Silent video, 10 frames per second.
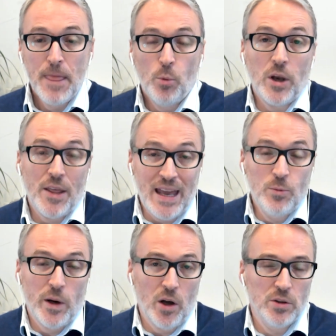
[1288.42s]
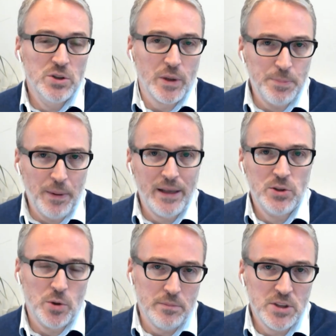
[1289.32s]
What I then went on to explain
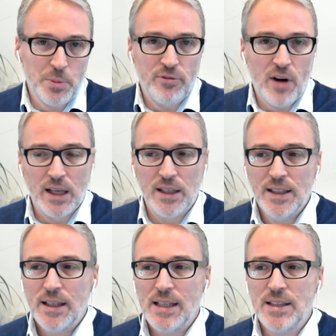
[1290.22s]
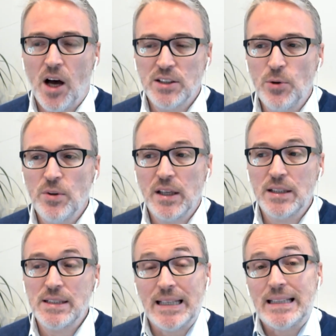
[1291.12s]
to him, to be frank, is that I don't
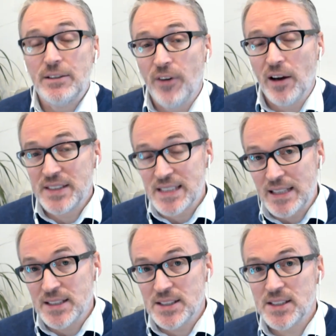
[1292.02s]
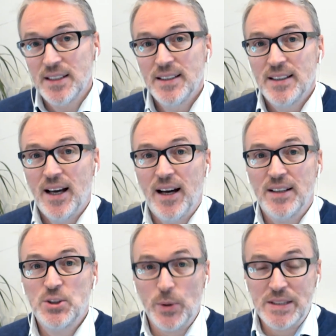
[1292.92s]
think 65 cents
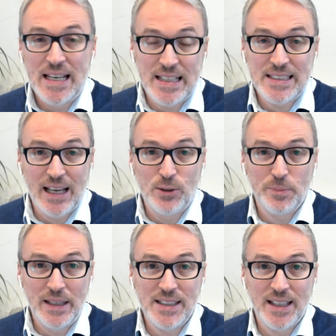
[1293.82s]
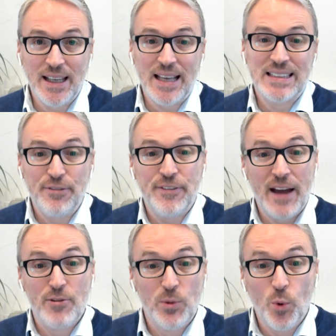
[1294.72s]
to attend a sales meeting is a
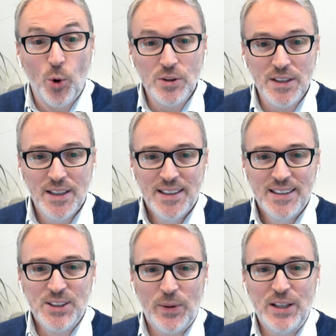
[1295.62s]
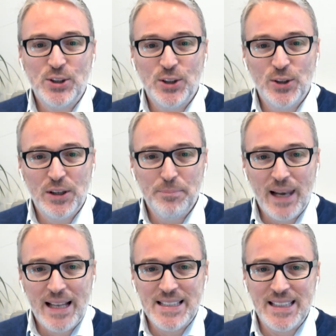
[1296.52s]
fair reward. So he should look at
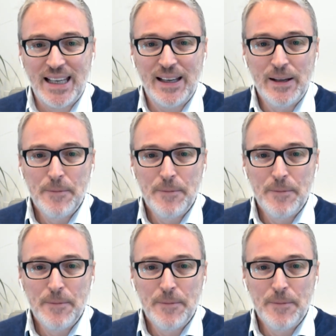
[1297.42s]
planting